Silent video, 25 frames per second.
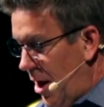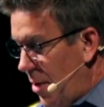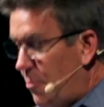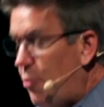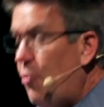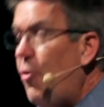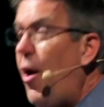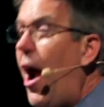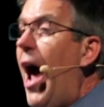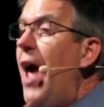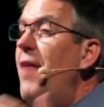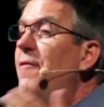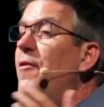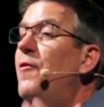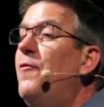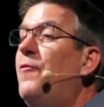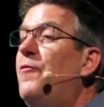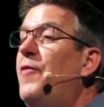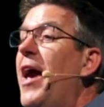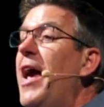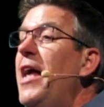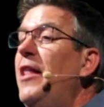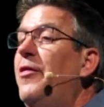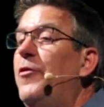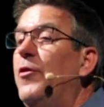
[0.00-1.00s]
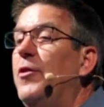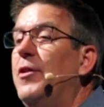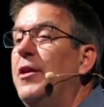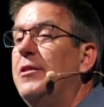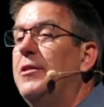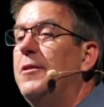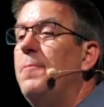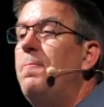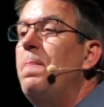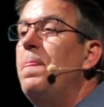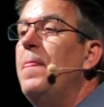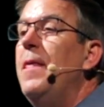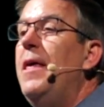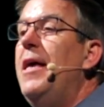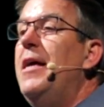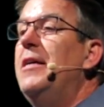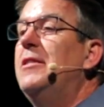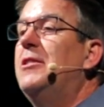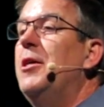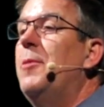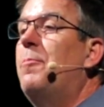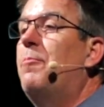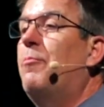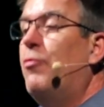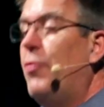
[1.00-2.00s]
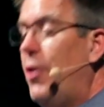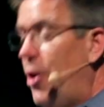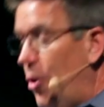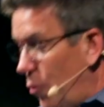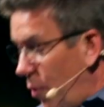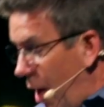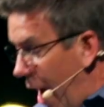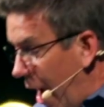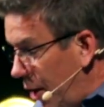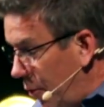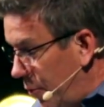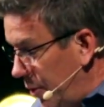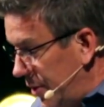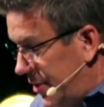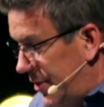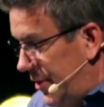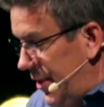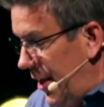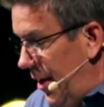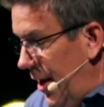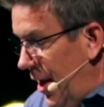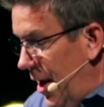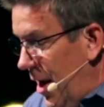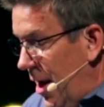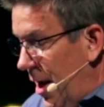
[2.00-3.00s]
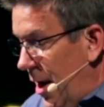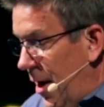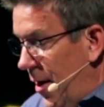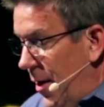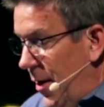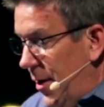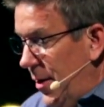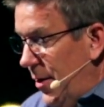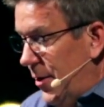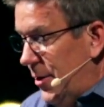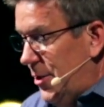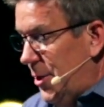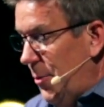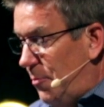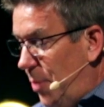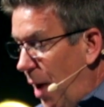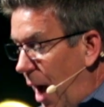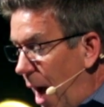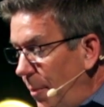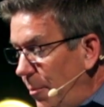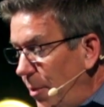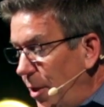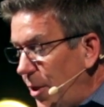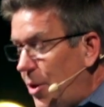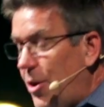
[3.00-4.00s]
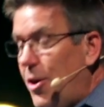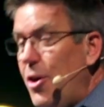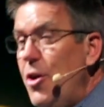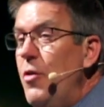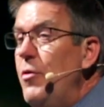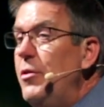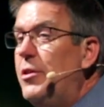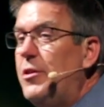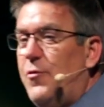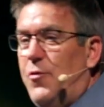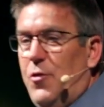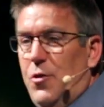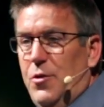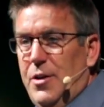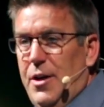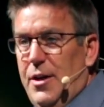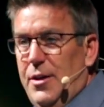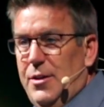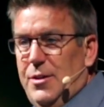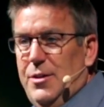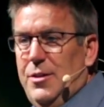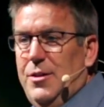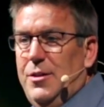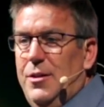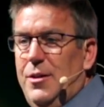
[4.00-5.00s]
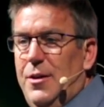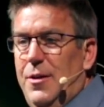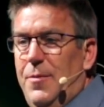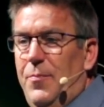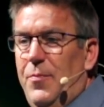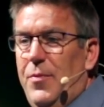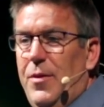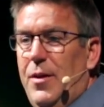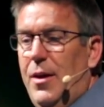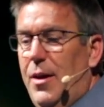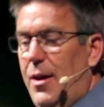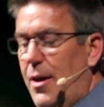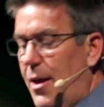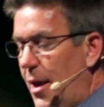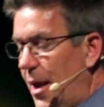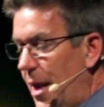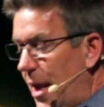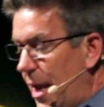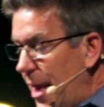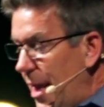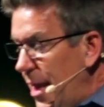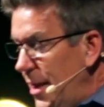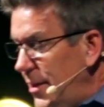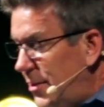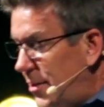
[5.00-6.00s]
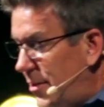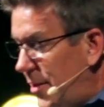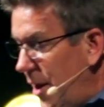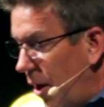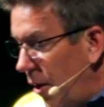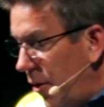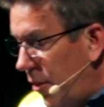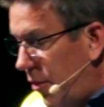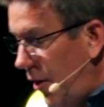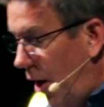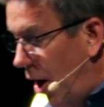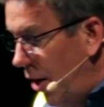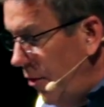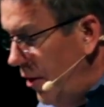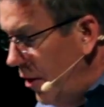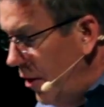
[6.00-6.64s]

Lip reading: Private faithfulness is a prerequisite to public usefulness. Are